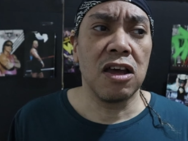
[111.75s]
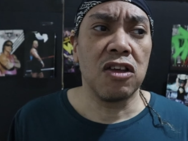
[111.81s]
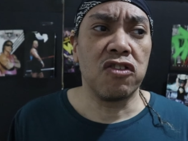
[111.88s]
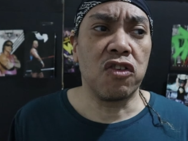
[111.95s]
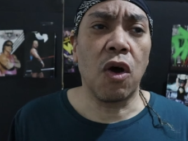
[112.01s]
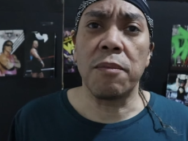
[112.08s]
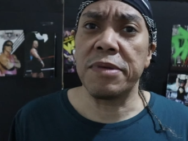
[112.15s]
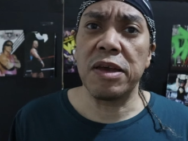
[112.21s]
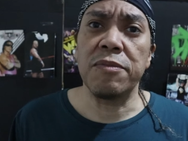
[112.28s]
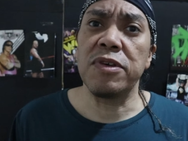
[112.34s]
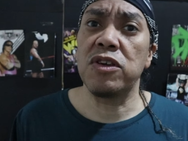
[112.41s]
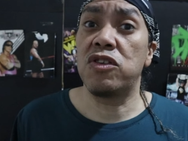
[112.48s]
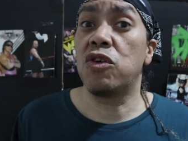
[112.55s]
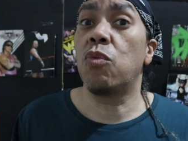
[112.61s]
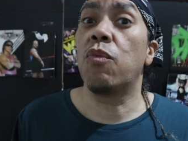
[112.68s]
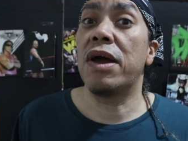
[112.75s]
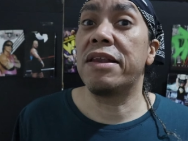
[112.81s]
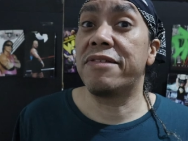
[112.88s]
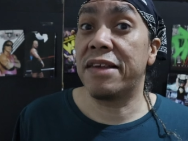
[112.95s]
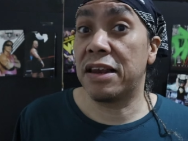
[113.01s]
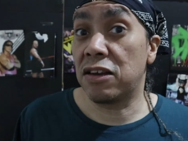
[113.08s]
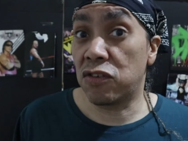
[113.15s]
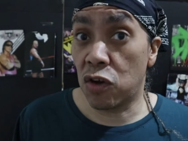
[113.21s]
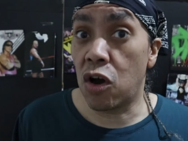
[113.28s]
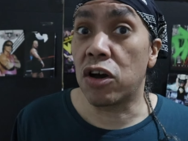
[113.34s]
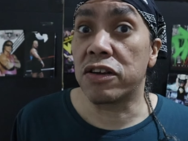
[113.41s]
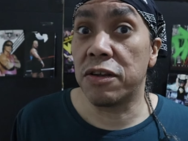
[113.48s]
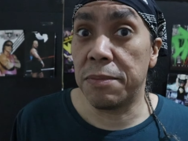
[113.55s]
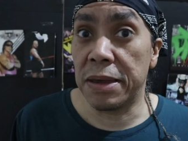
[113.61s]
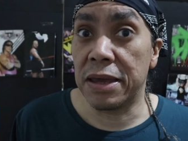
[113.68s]
So I'm giving you to Wednesday to
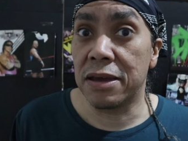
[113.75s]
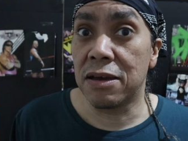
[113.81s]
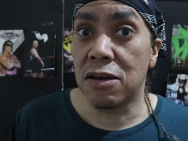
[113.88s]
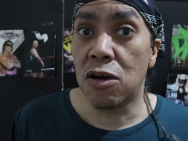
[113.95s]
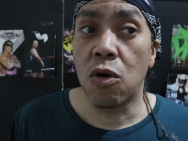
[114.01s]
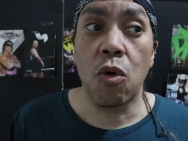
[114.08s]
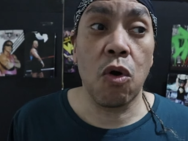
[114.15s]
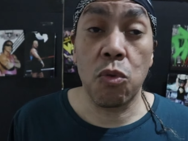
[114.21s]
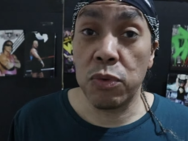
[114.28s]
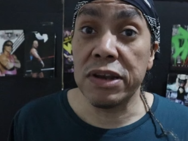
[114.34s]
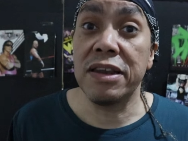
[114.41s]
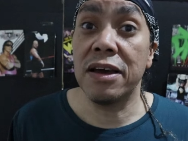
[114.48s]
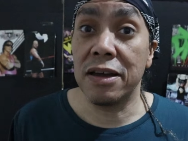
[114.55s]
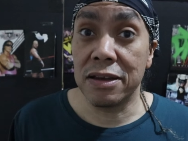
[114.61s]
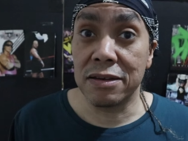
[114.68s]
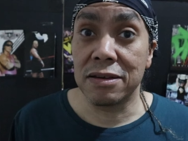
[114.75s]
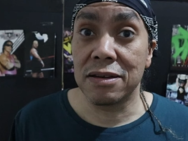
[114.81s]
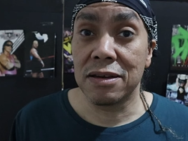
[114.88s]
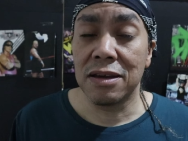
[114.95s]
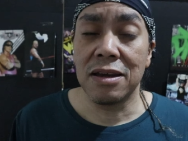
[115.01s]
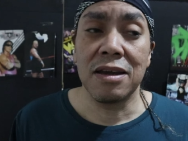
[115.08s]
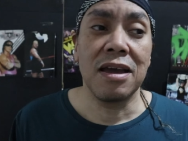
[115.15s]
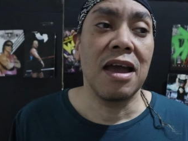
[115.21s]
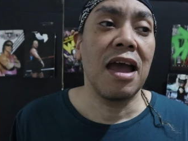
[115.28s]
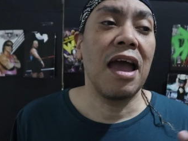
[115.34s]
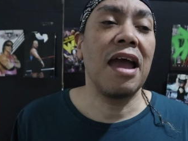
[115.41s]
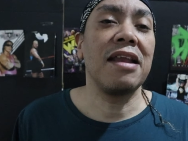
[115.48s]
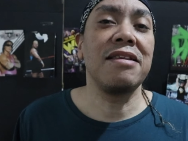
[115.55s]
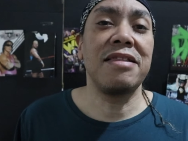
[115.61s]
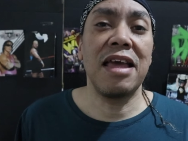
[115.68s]
talk to me, or we're done.
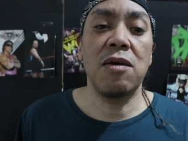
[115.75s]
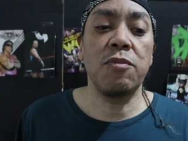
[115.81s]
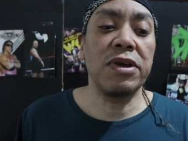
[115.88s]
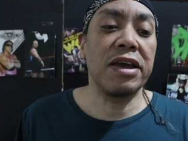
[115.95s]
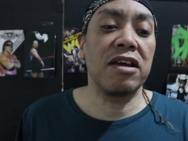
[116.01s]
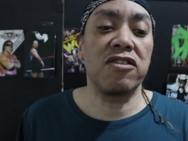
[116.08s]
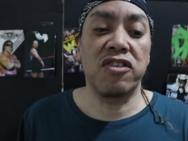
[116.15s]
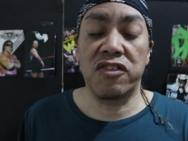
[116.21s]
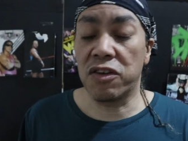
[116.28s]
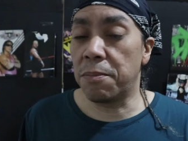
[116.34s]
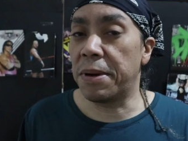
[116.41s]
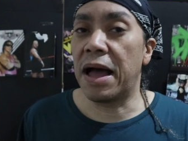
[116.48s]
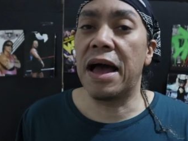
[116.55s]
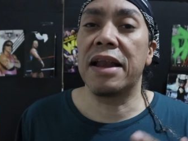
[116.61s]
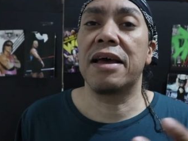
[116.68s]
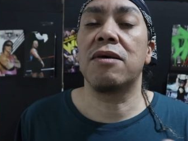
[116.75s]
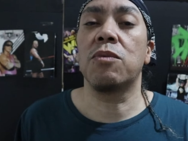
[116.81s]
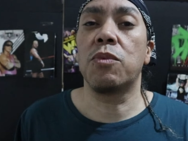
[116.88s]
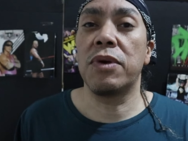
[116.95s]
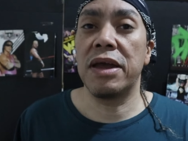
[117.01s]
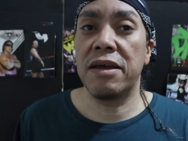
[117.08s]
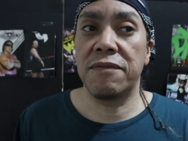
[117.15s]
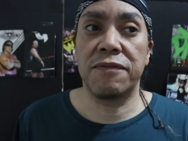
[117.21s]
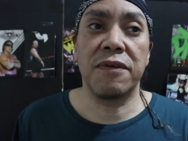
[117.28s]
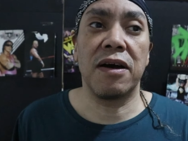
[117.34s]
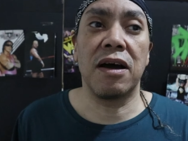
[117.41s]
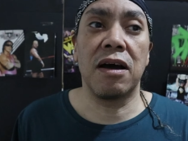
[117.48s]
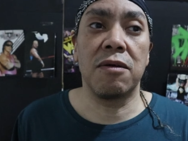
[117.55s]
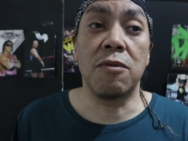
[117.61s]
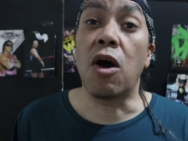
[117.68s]
And then we get Shibata with
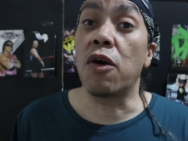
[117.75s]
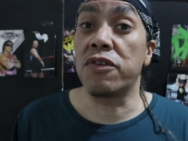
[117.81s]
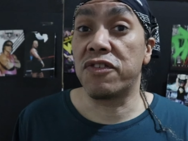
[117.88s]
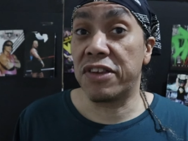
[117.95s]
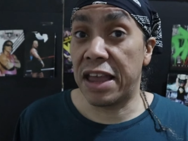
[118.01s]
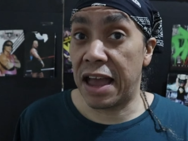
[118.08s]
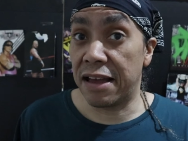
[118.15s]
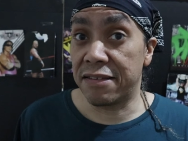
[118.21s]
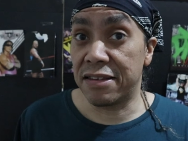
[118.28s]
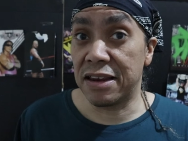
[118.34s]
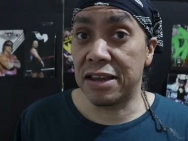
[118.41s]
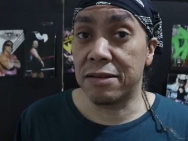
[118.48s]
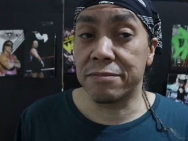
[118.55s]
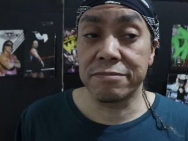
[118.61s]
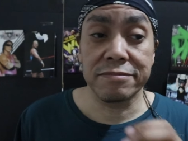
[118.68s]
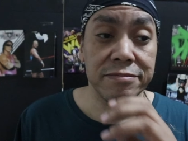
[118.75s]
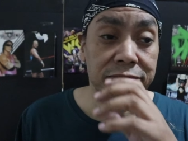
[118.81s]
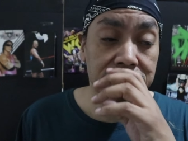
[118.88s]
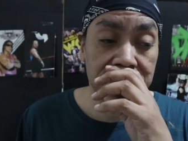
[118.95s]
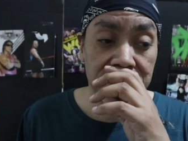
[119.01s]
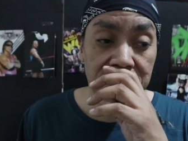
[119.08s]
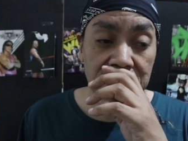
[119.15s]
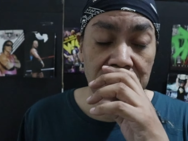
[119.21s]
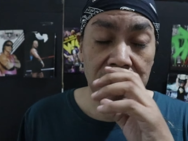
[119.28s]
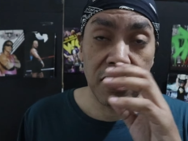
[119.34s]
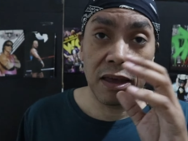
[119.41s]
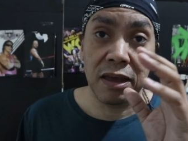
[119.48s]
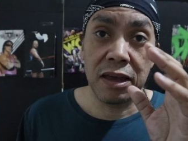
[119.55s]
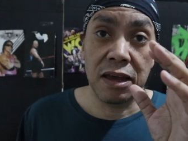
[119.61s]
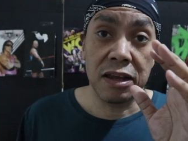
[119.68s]
um, Orange Cassidy.
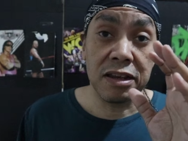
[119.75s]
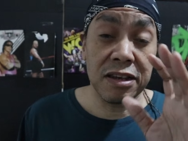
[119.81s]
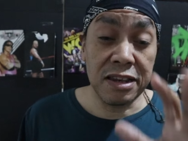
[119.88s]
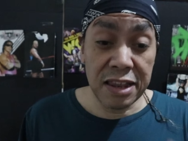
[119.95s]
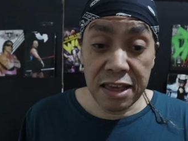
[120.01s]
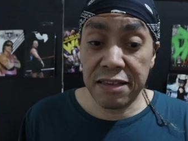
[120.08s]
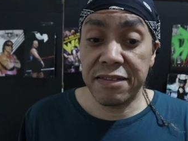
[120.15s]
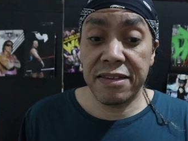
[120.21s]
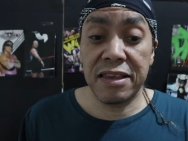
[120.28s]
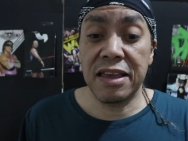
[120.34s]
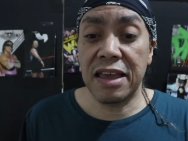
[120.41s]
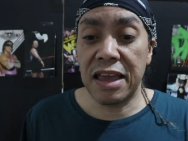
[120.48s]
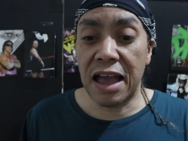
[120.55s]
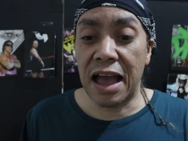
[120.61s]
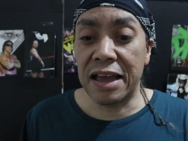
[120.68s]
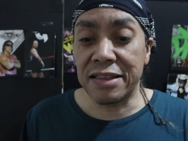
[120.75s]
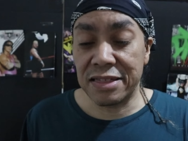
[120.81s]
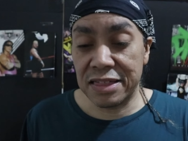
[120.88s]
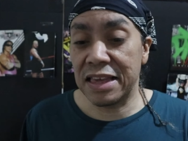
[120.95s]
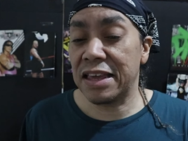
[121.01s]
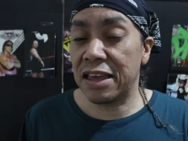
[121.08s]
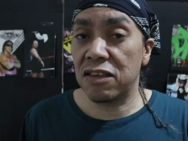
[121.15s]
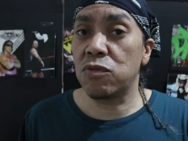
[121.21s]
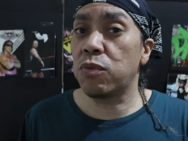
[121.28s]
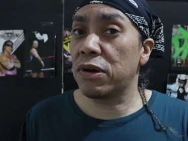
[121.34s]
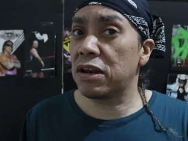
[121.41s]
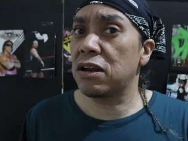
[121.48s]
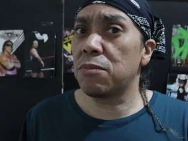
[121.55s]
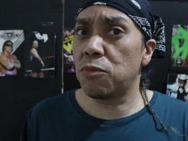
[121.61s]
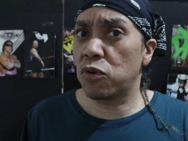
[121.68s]
This, I think, is
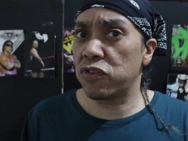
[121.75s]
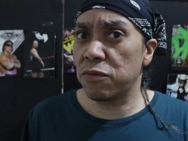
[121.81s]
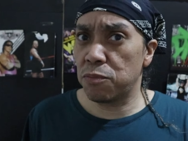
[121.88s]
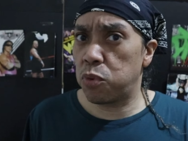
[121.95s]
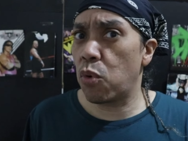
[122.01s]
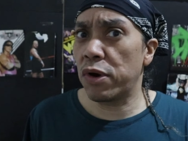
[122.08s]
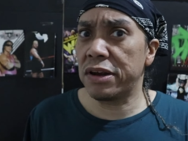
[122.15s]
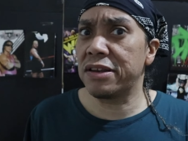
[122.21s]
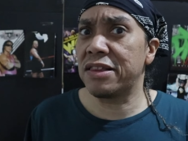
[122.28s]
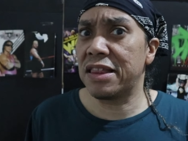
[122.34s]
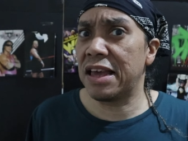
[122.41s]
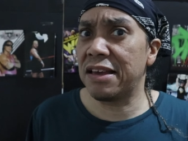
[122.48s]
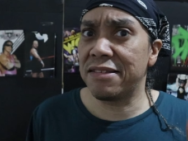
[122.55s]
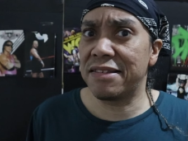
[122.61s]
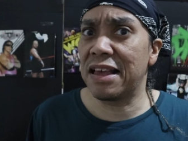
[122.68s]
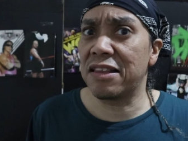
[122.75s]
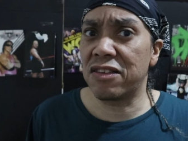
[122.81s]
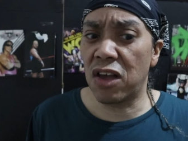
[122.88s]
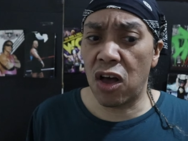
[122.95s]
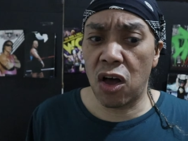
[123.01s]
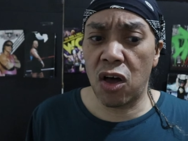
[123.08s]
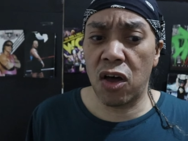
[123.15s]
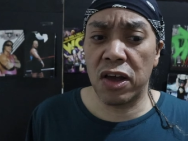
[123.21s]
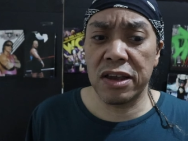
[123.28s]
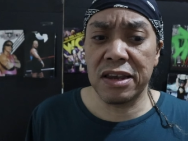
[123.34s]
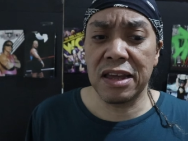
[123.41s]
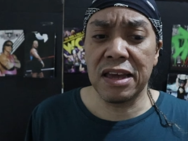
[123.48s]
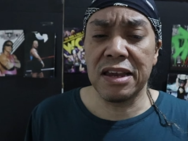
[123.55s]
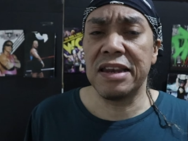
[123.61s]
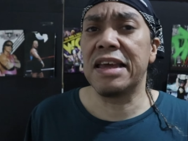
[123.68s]
one of the most important things that's
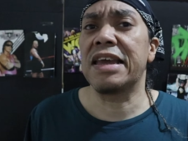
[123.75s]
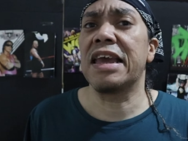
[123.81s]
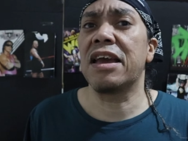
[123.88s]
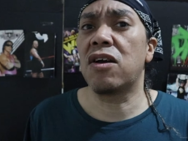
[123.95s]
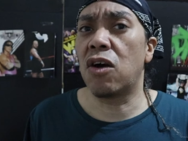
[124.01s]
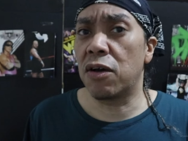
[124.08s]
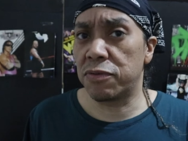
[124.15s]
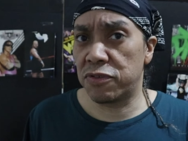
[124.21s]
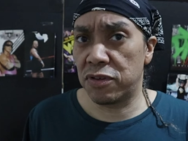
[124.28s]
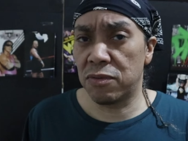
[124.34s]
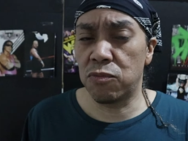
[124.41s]
on the kickoff,